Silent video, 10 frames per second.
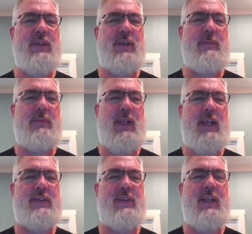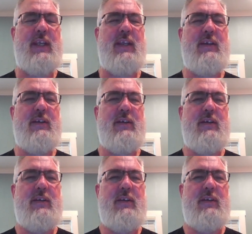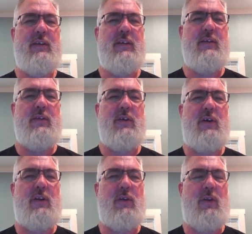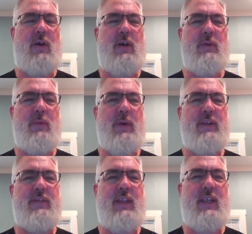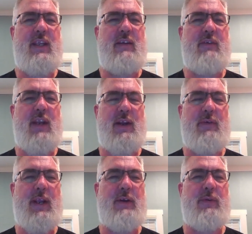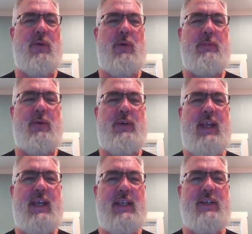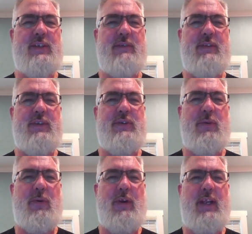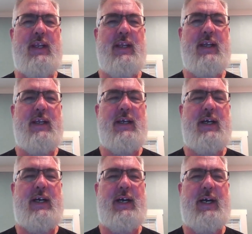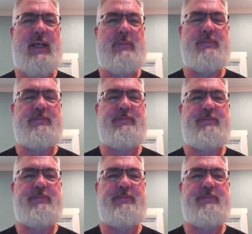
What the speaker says: the complexity along with the narrator or protagonist of the story, um,